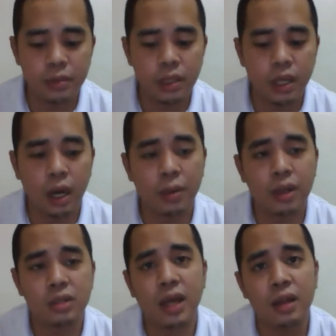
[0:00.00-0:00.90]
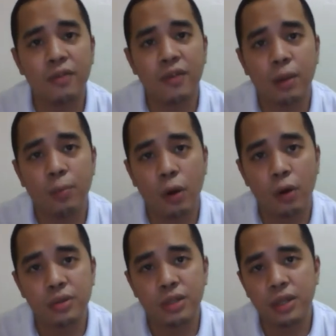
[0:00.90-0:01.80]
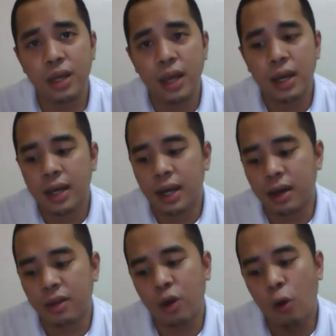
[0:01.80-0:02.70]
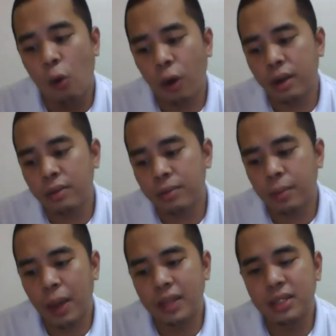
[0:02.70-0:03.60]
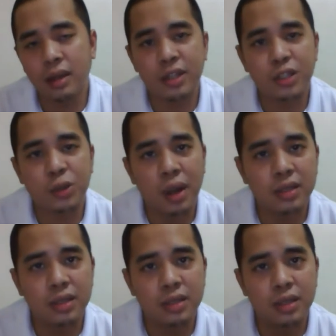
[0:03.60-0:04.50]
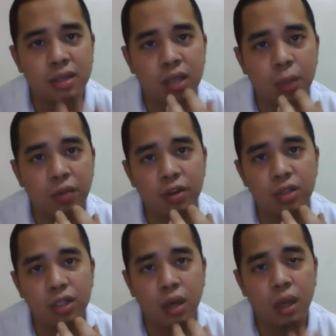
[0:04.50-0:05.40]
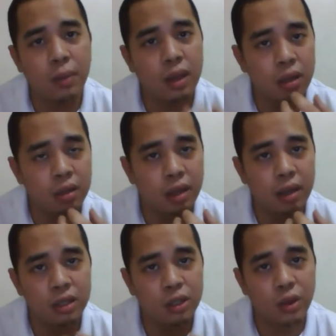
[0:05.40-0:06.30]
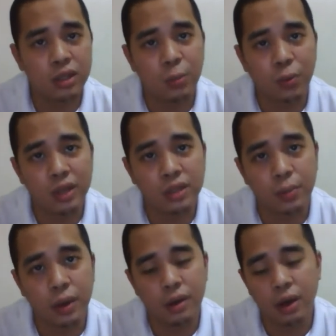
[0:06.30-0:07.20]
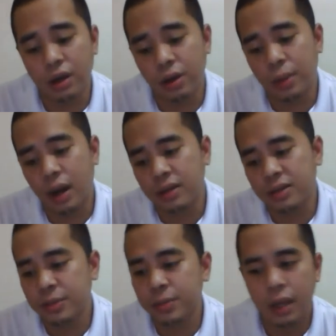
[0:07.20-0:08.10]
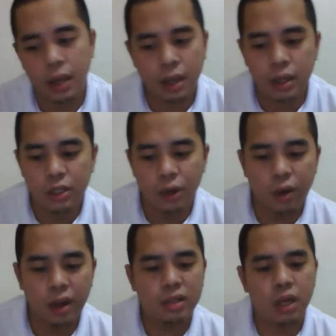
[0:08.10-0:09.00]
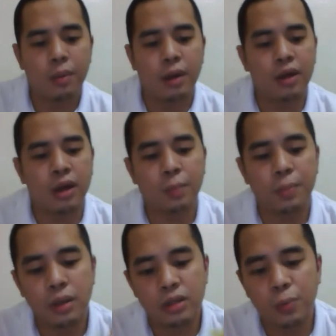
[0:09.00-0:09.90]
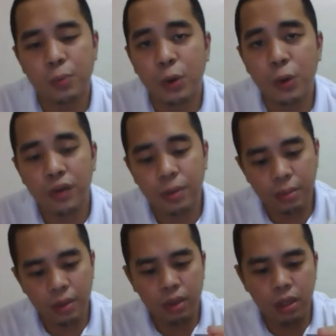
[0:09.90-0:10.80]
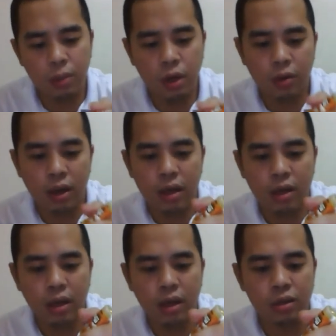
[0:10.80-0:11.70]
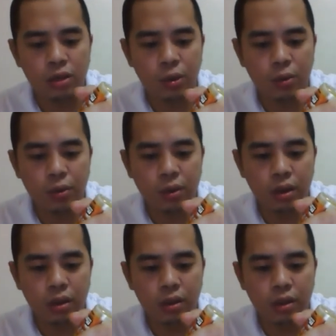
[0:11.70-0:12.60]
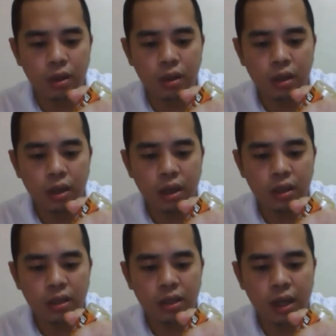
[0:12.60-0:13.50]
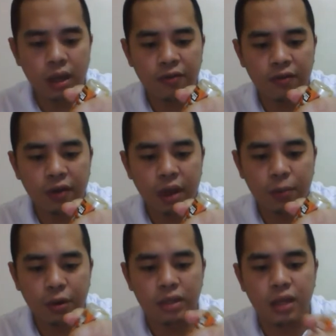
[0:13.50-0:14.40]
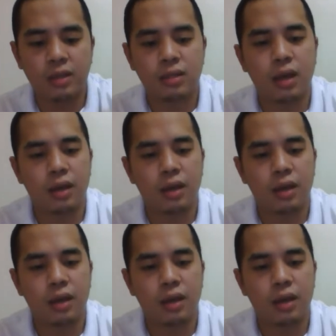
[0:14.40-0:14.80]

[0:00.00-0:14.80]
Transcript: Because of the elevated poles, the coil basically strikes the tip of your tongue immediately as soon as you press the button on your mods. So great job on that. But to prove it, let me go ahead and do a slight vapor test on it.